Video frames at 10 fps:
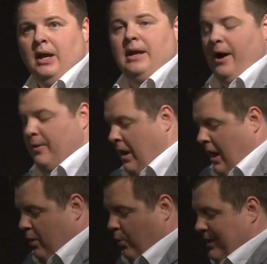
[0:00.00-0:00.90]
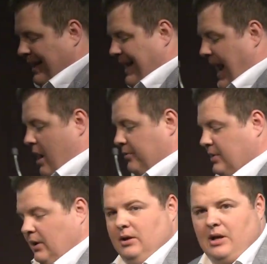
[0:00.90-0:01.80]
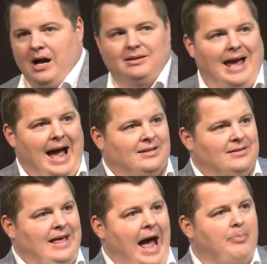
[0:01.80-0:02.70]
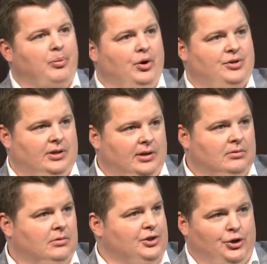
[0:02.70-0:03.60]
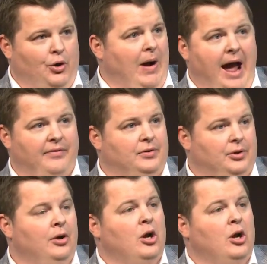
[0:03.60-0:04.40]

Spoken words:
Now, when the county contacts that person, because you don't have to,